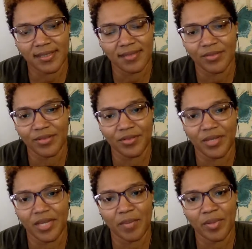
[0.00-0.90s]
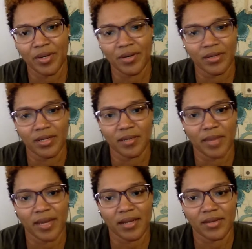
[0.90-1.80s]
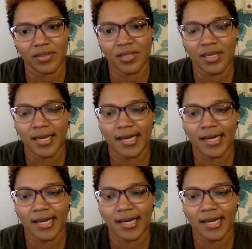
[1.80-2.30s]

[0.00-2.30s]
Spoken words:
You can't put it on anybody else,